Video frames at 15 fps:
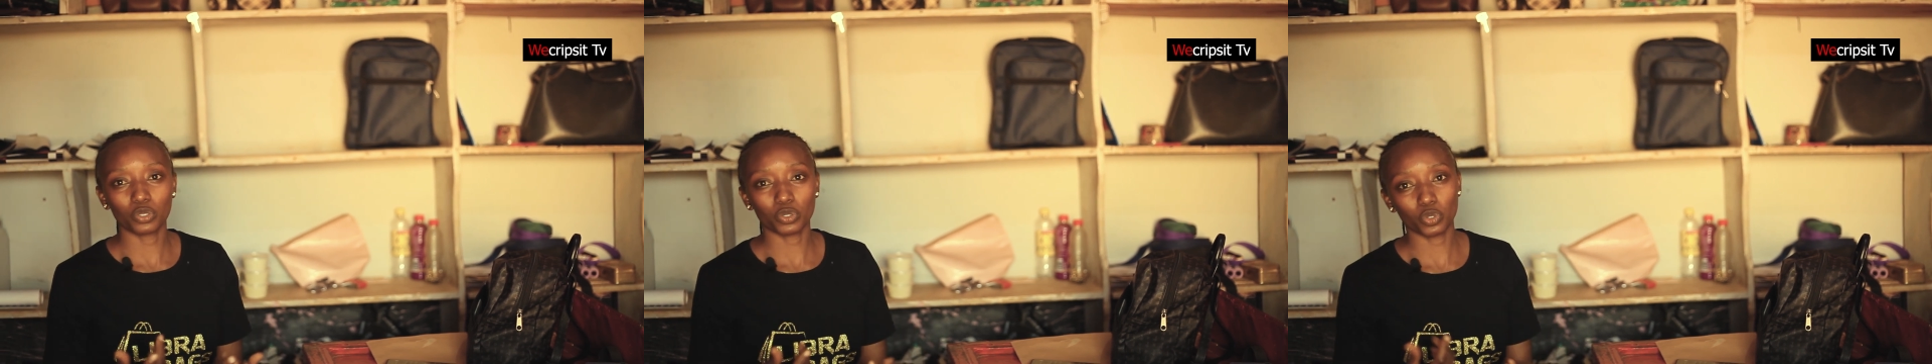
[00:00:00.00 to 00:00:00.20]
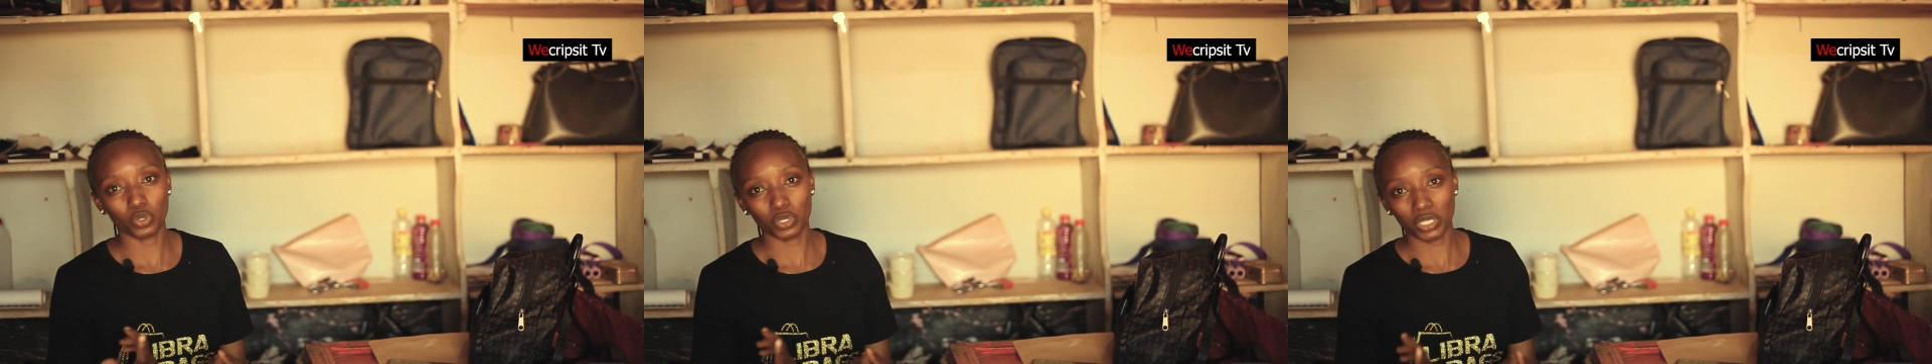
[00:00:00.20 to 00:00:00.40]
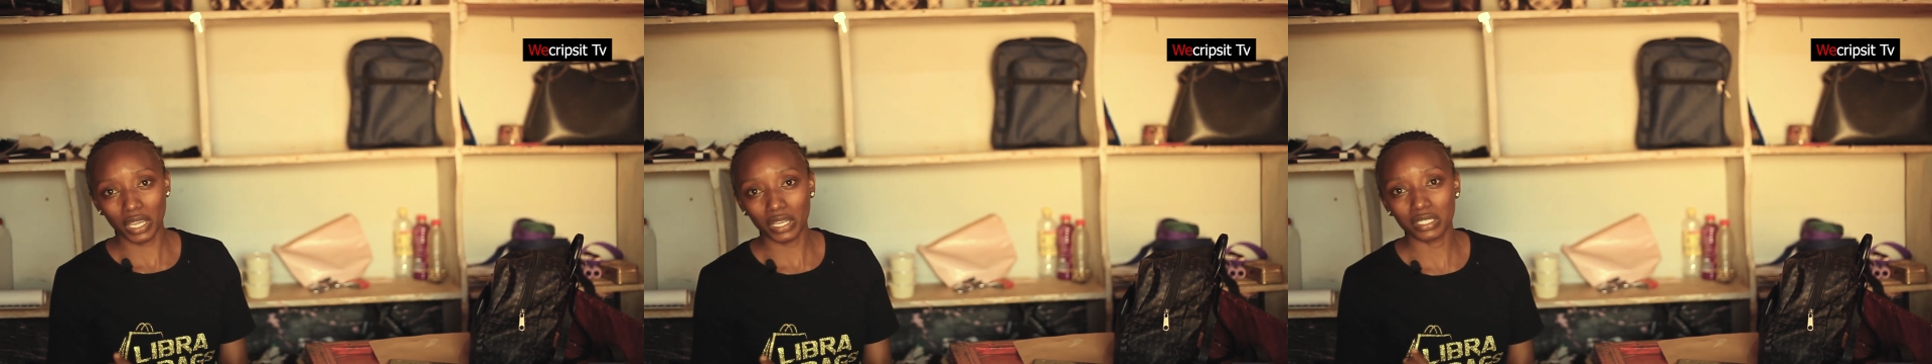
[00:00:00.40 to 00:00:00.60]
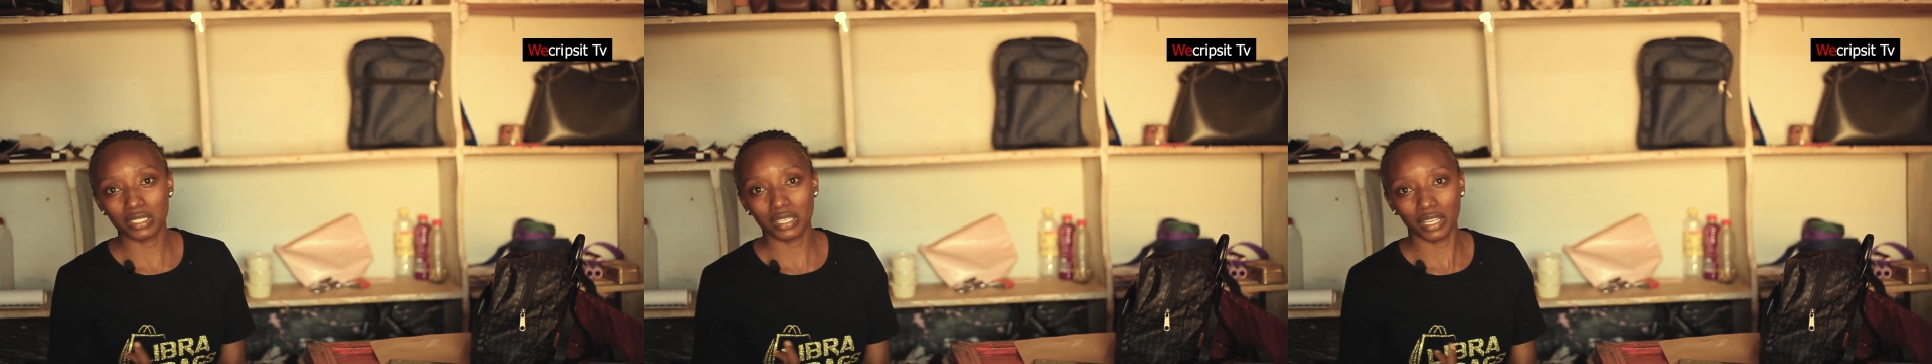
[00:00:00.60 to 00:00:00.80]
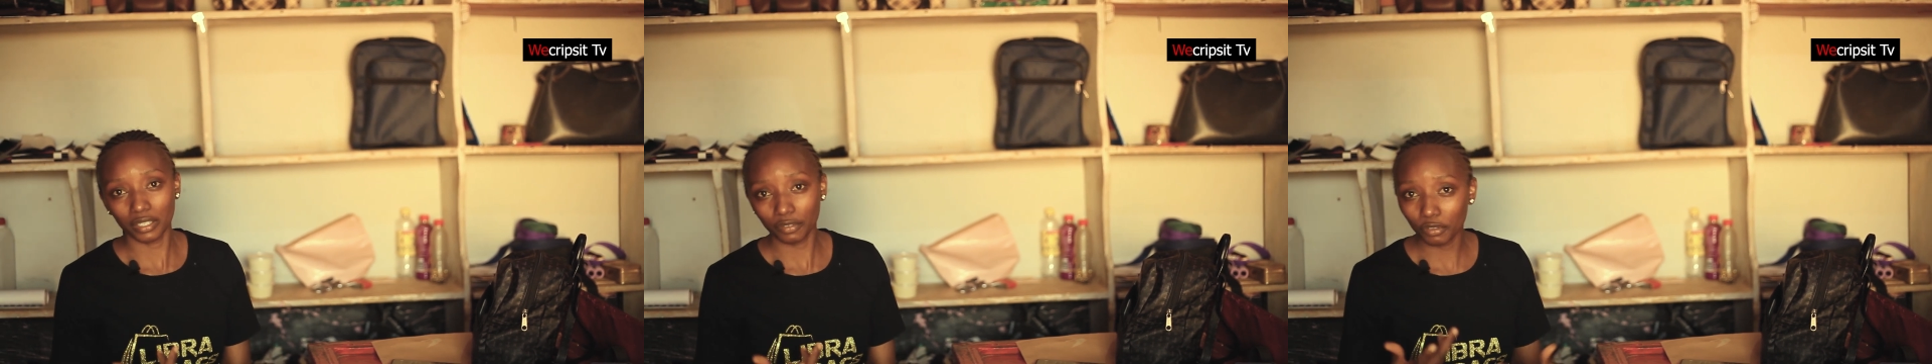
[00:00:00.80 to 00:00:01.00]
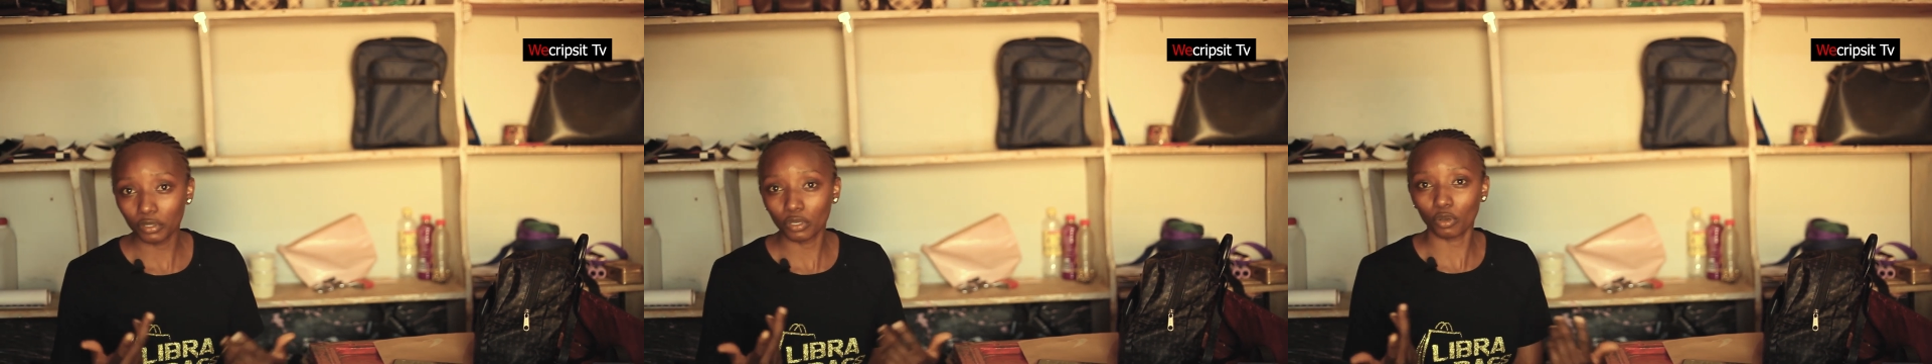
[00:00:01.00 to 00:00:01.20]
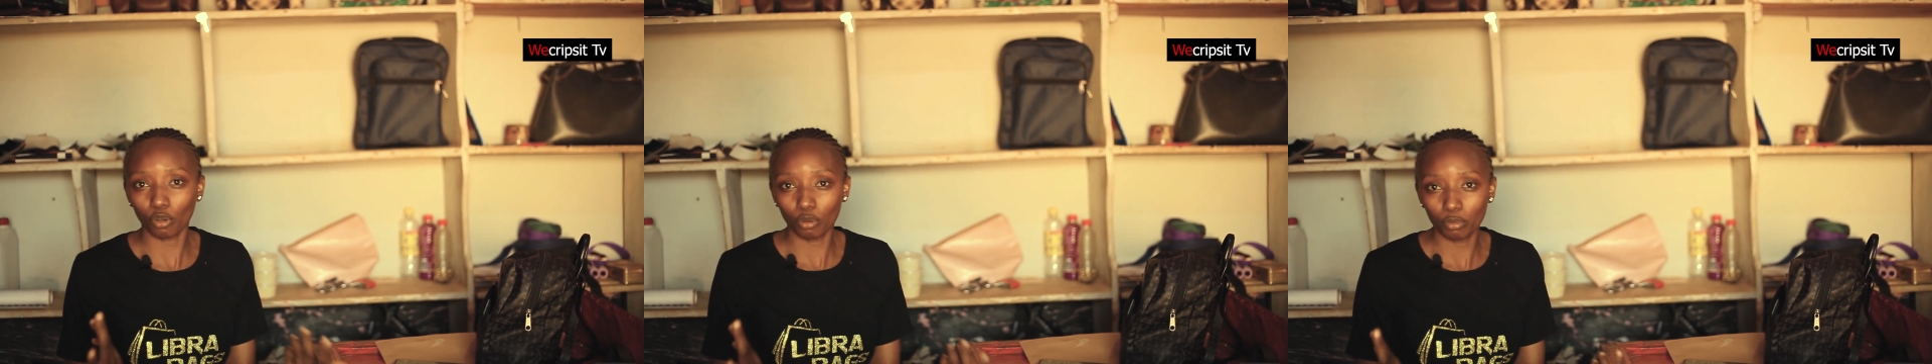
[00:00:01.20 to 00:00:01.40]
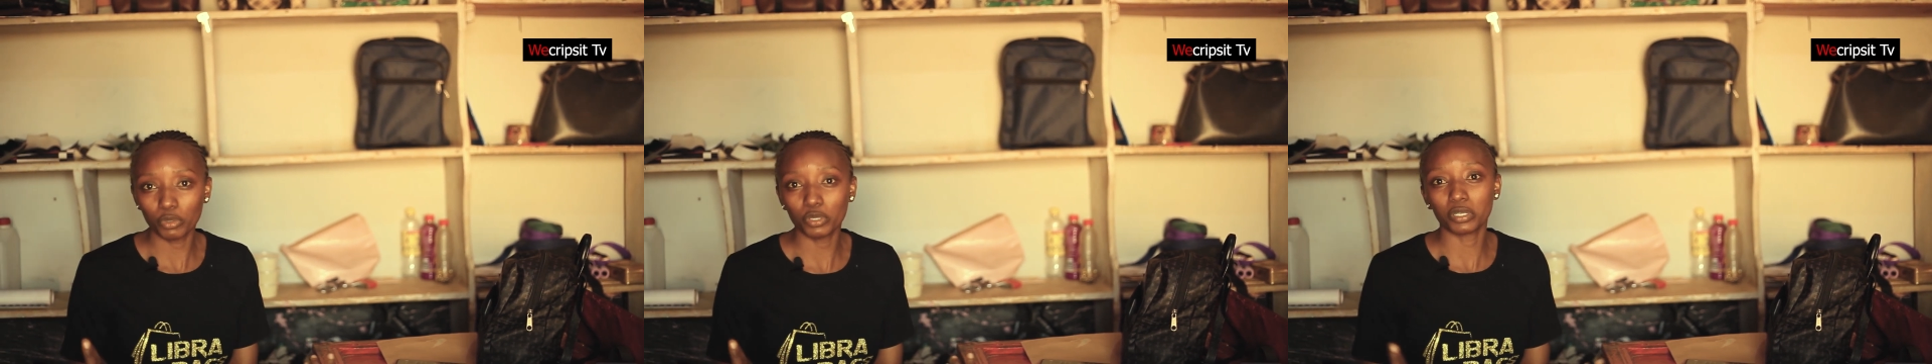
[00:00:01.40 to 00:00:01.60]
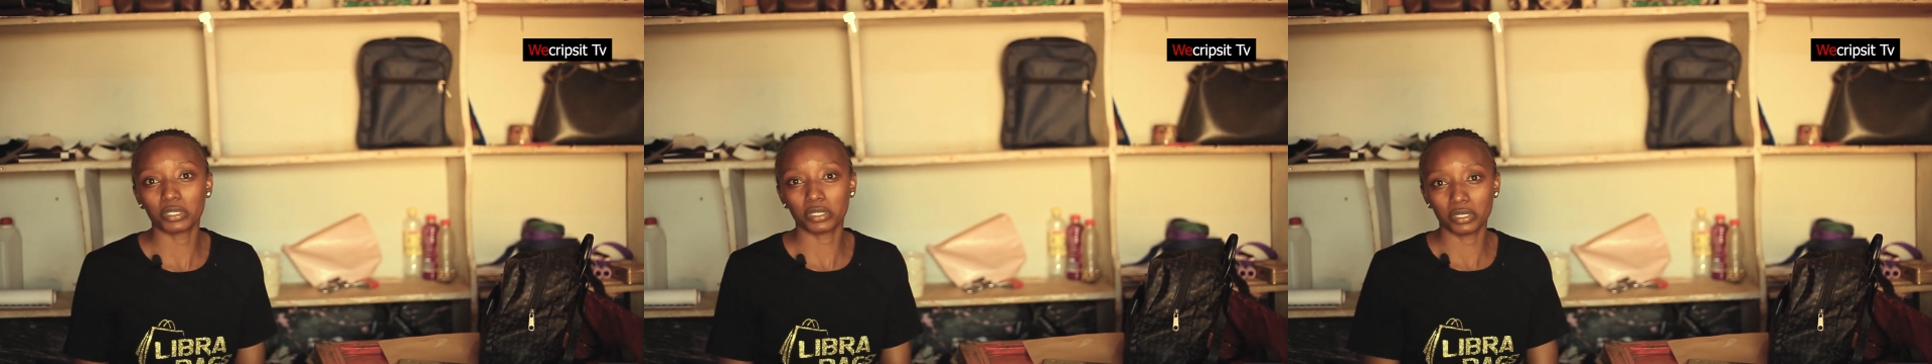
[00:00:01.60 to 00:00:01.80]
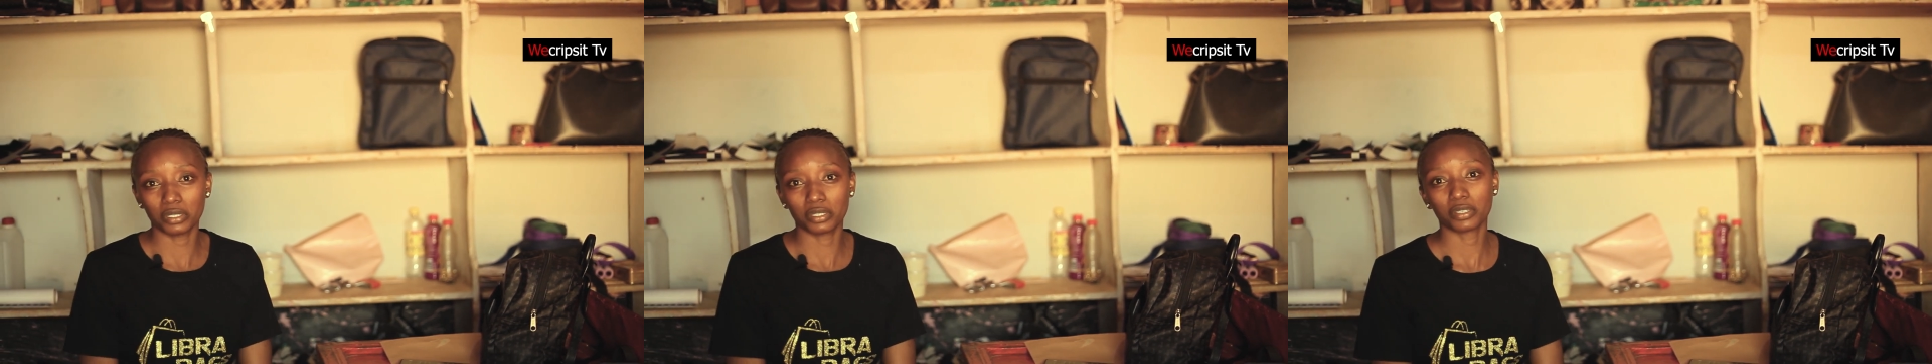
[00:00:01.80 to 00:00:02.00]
society and even the community.